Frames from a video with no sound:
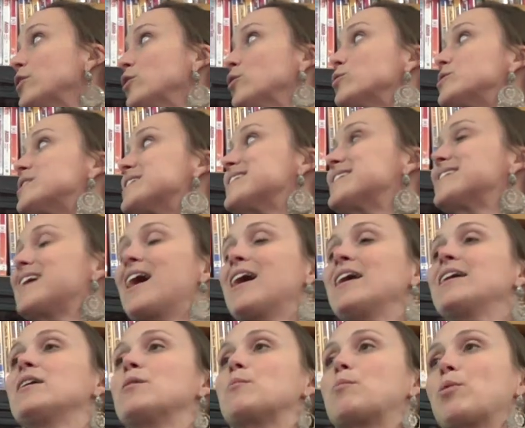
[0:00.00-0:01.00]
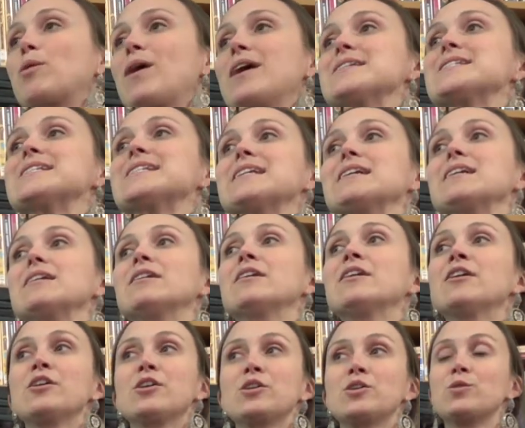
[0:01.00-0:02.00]
you design a Prezi,
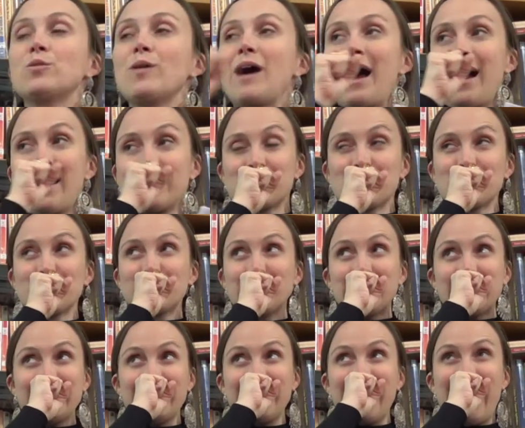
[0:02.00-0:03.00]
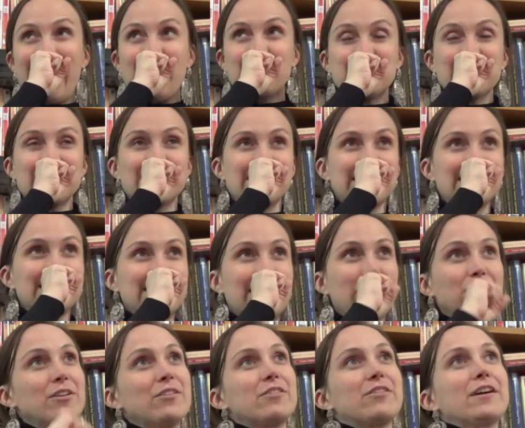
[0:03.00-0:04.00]
you actually have to sit
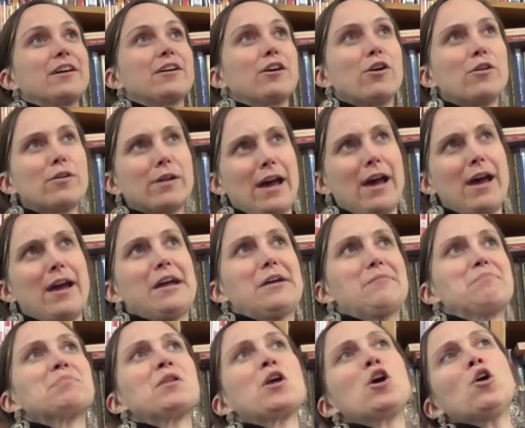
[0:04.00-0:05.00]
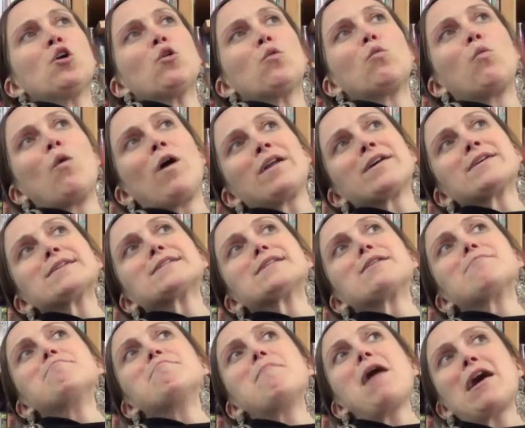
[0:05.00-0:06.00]
down and think, okay, what is
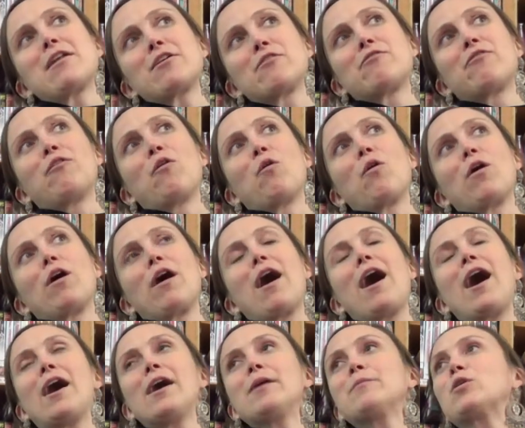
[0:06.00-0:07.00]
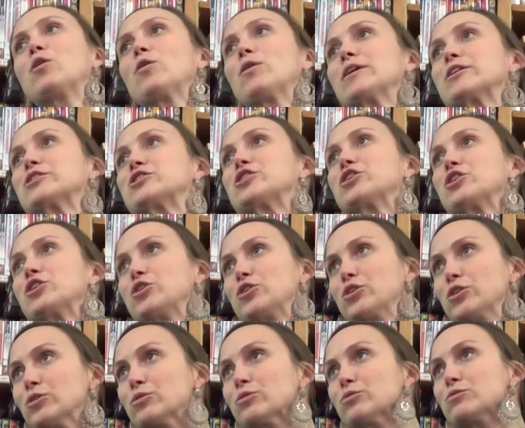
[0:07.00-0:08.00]
the metaphor I'm going to
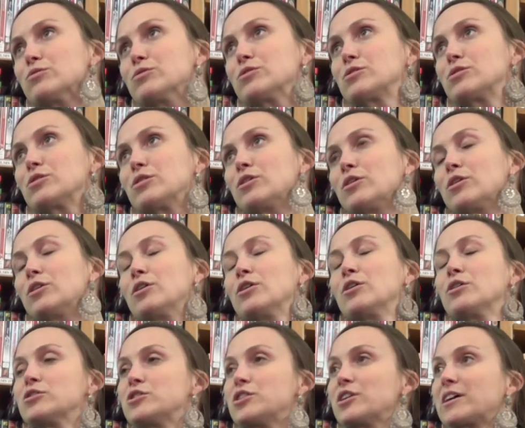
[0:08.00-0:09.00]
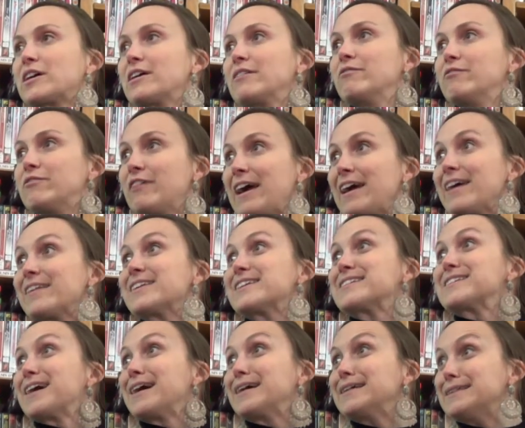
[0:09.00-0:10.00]
use to convey
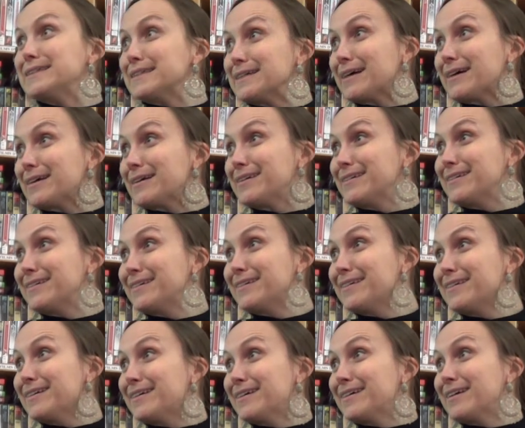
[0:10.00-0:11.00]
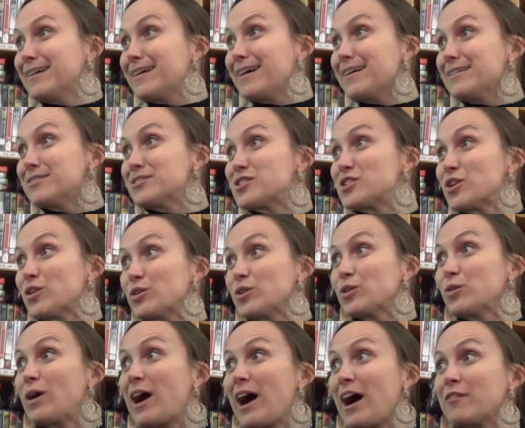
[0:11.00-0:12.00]
this idea? And so
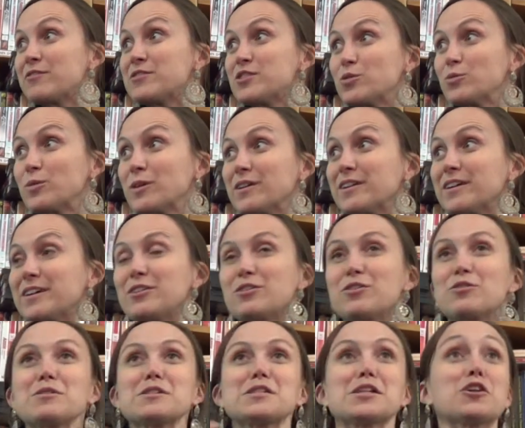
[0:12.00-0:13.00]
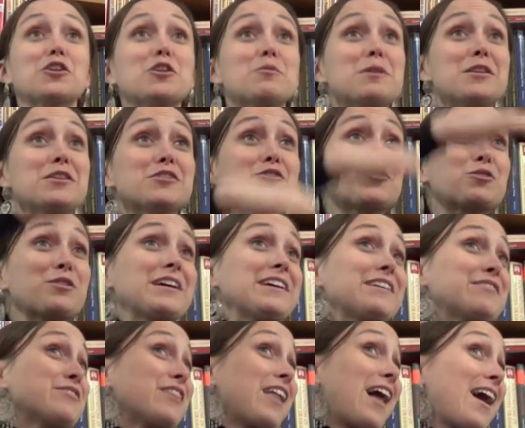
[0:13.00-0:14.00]
you have to really, you know, is it going to be the tree
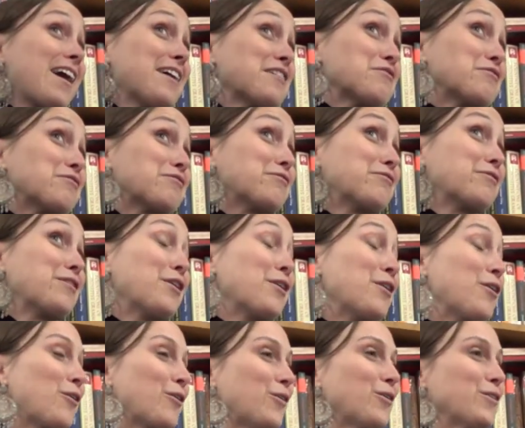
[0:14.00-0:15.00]
of life